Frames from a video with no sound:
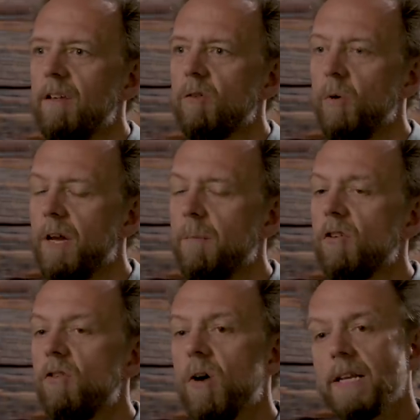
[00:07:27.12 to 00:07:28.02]
So when it comes
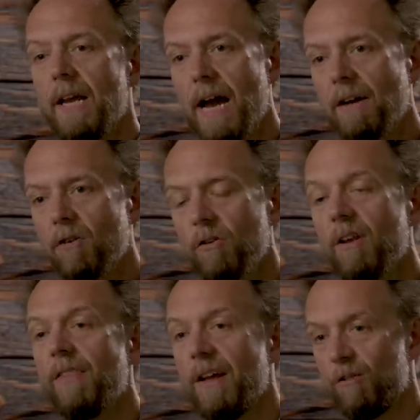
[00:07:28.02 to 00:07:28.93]
to directing
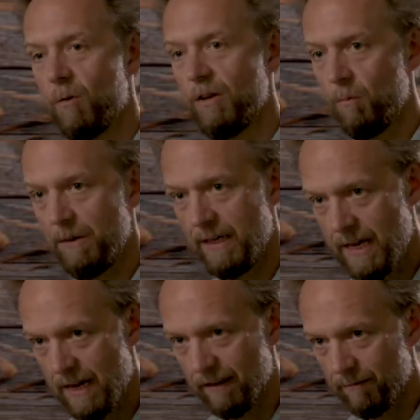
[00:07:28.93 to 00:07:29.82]
actors, that's where you
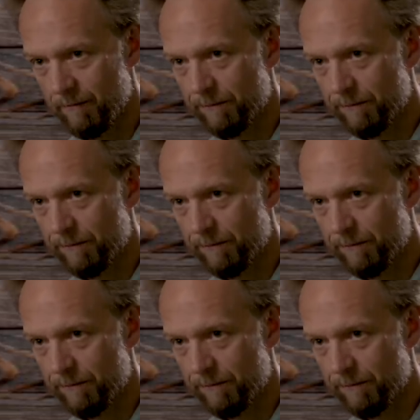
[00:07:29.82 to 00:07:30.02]
begin.